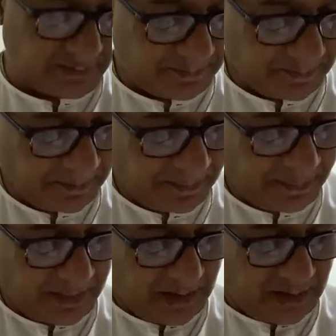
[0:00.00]
Ki Jai.
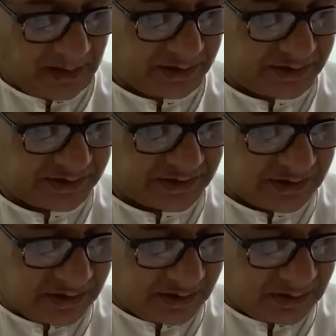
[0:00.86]

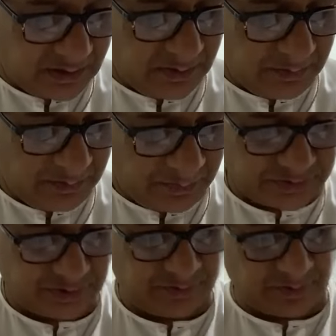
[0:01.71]
It is indeed
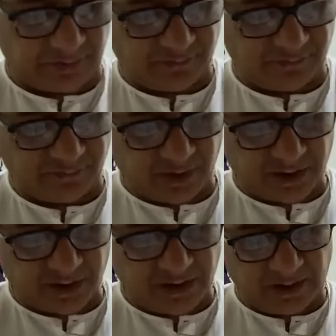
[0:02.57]
impossible
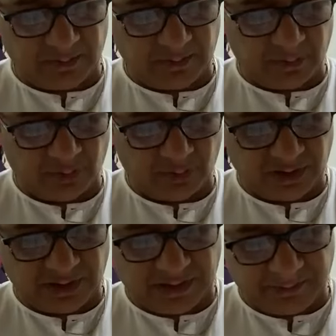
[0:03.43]
for an
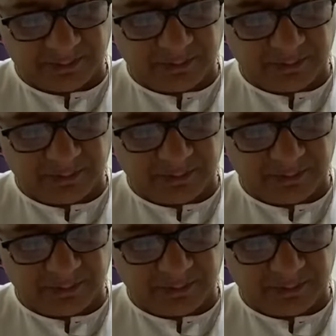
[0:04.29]
embodied